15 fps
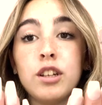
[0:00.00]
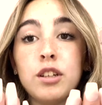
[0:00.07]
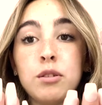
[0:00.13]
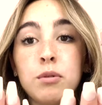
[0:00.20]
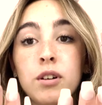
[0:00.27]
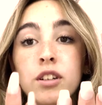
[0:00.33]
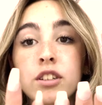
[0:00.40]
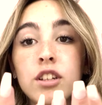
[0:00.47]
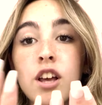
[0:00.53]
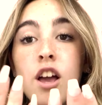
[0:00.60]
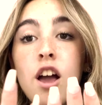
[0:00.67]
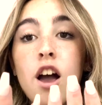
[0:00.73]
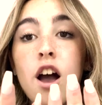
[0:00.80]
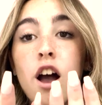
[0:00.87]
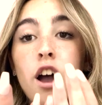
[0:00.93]
these ones.
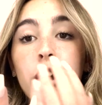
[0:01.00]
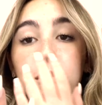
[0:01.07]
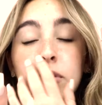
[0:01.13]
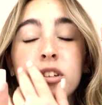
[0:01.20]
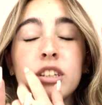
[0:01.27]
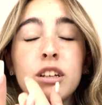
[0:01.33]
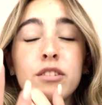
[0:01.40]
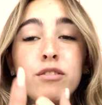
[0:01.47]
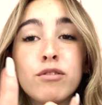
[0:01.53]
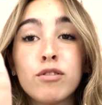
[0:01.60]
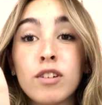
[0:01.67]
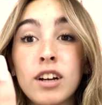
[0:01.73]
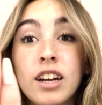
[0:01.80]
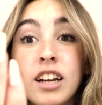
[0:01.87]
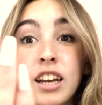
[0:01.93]
Because they're
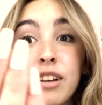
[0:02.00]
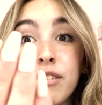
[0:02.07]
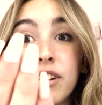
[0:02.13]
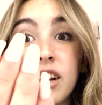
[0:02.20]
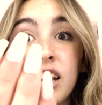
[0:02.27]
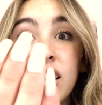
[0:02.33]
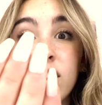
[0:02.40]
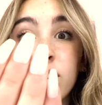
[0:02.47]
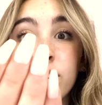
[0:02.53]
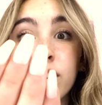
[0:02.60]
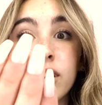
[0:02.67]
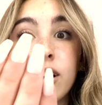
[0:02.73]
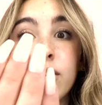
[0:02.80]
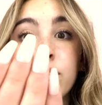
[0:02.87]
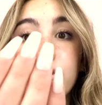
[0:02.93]
really long.
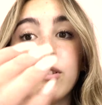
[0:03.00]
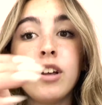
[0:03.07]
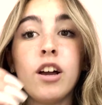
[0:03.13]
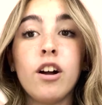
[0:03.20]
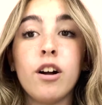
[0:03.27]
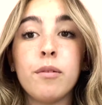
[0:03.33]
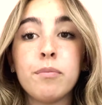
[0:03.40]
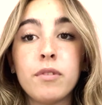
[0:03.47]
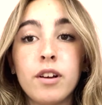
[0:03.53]
Look how long they are.